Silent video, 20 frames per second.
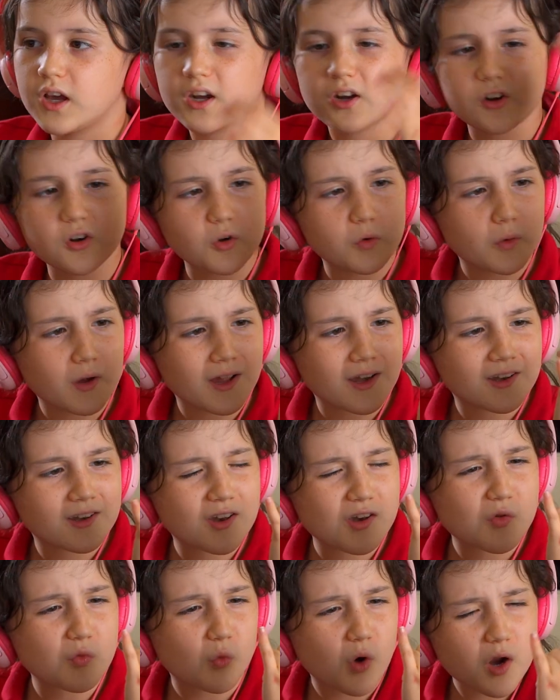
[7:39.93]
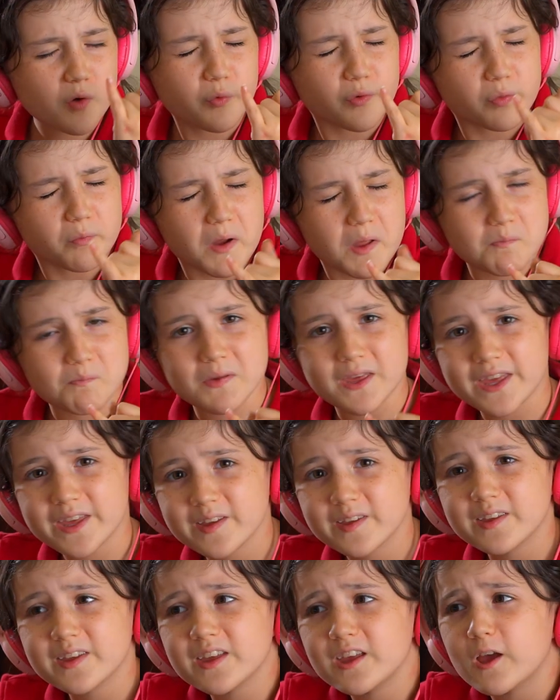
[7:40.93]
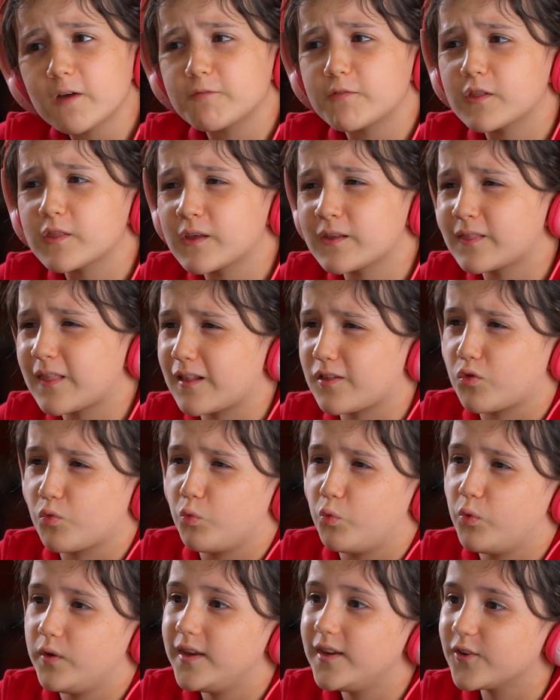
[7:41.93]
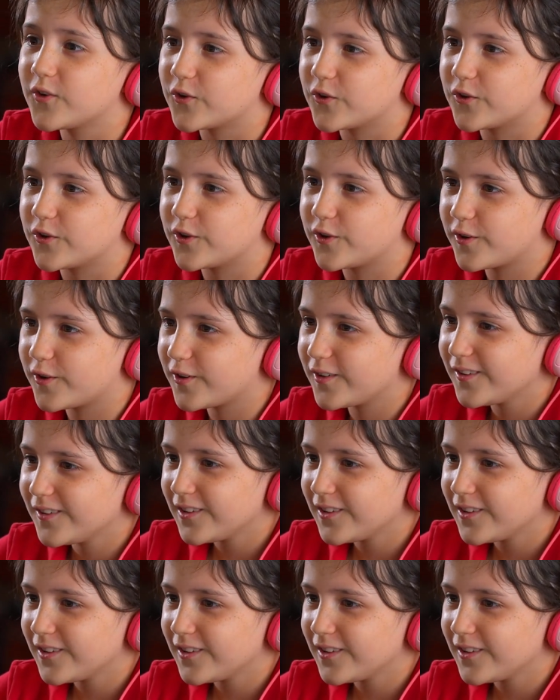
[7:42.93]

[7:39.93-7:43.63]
I don't know why I did one with my pinky. I feel like that's weird.